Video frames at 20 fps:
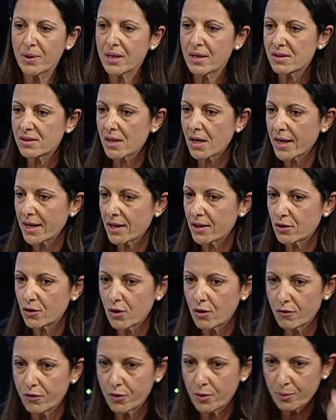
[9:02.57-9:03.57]
because I had
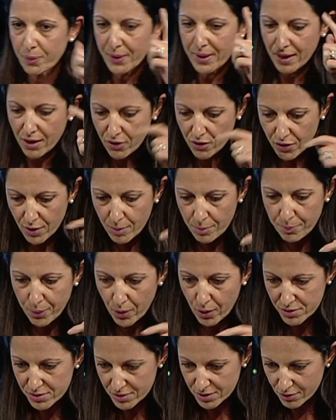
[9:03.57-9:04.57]
gone from being the
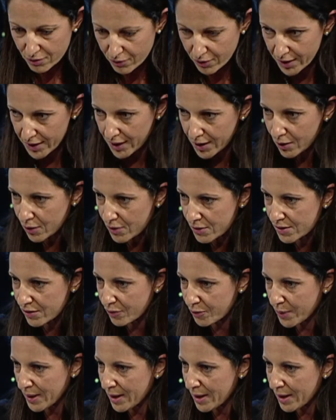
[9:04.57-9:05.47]
boss and running lots of